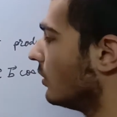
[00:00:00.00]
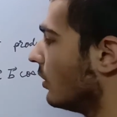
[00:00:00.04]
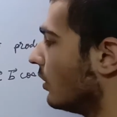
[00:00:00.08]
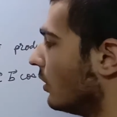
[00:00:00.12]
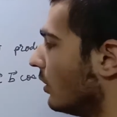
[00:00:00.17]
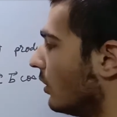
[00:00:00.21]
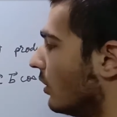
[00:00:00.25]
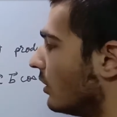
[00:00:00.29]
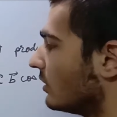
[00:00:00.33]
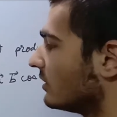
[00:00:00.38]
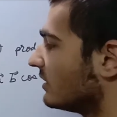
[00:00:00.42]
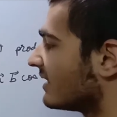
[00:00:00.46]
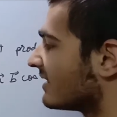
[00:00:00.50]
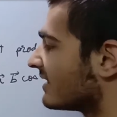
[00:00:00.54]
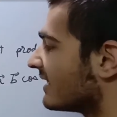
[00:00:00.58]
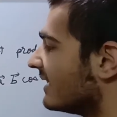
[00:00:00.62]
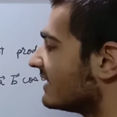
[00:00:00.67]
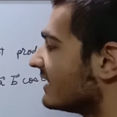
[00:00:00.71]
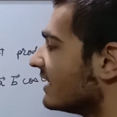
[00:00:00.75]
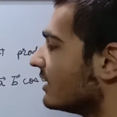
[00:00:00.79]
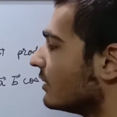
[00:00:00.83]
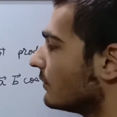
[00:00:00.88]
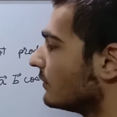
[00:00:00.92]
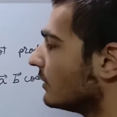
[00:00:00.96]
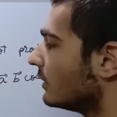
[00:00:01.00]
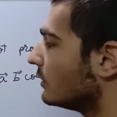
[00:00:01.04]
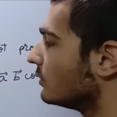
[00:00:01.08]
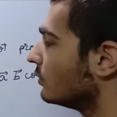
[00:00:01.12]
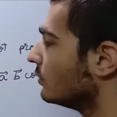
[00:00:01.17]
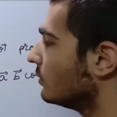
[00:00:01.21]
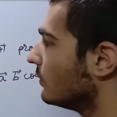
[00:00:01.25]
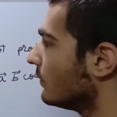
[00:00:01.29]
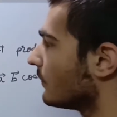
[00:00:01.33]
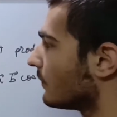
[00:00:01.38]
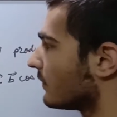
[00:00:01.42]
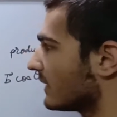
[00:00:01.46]
or the resultant of the
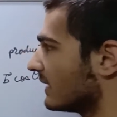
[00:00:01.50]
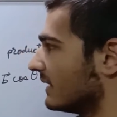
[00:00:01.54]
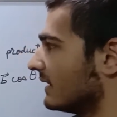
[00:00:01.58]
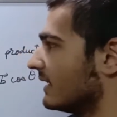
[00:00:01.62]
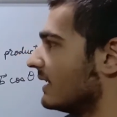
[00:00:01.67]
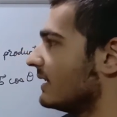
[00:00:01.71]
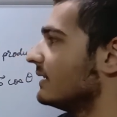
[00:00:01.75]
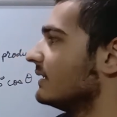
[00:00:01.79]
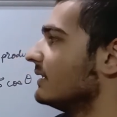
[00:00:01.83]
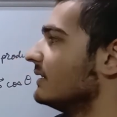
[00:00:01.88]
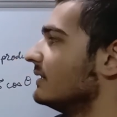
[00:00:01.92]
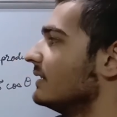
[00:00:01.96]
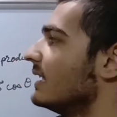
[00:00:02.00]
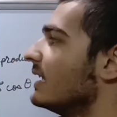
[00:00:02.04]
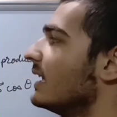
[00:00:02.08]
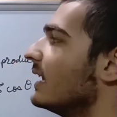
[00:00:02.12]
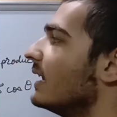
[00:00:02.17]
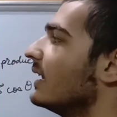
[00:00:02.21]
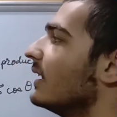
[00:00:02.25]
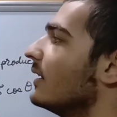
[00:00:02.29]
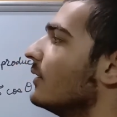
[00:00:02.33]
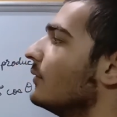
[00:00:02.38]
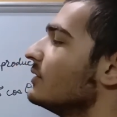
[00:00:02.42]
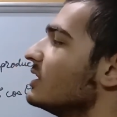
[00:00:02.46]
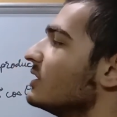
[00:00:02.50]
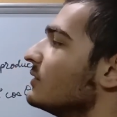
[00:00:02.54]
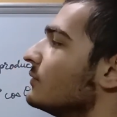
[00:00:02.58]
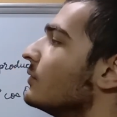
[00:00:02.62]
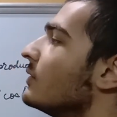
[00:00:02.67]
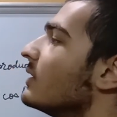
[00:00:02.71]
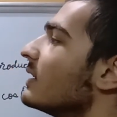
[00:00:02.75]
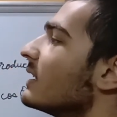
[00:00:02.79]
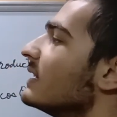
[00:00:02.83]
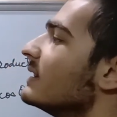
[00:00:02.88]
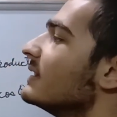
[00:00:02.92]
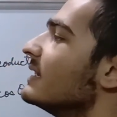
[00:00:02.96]
two, which is
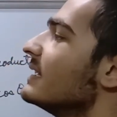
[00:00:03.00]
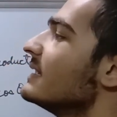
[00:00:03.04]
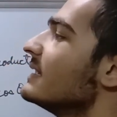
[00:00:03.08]
work in this